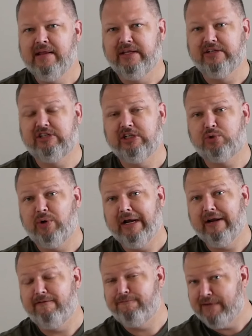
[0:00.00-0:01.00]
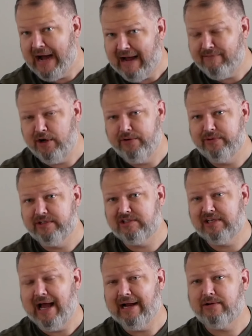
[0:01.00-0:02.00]
this is rated at 500
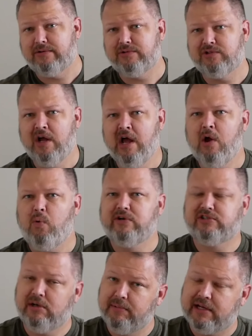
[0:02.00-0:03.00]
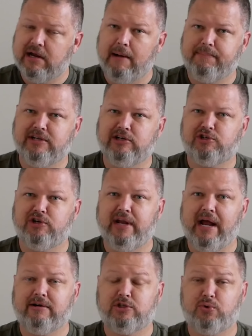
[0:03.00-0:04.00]
cycles, where some of the competition
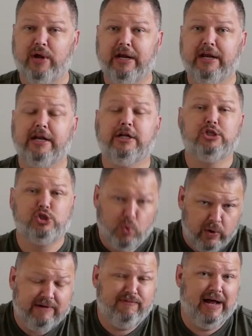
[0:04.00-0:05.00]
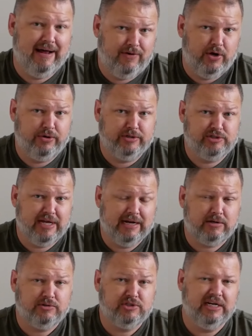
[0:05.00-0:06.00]
now is rated at 2500
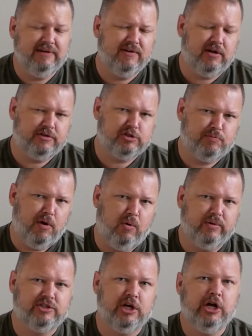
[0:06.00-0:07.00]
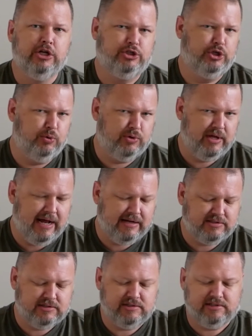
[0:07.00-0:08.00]
cycles, and even on the small ones,
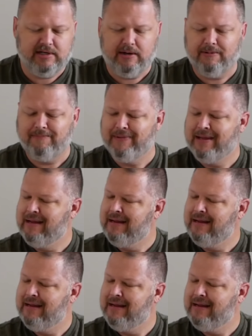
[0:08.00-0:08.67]
2000. So